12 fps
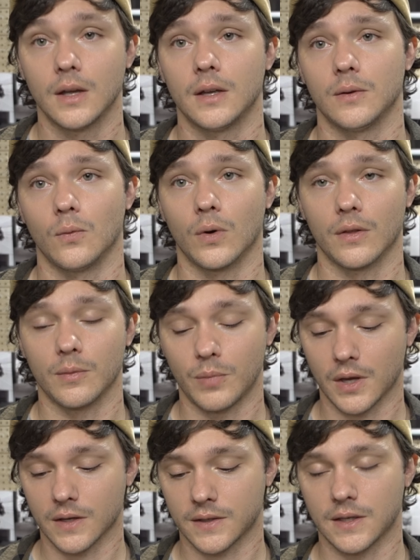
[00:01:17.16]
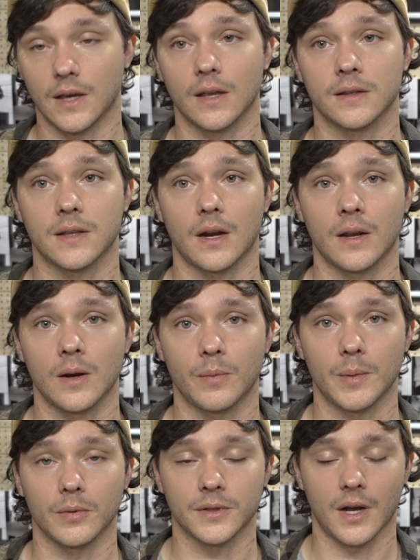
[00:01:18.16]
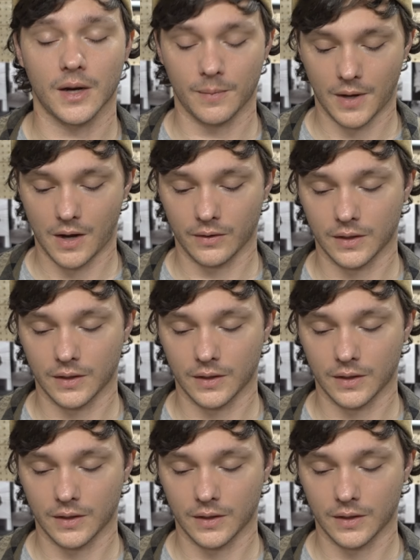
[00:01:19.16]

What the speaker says: One of the biggest things that I hear people talk about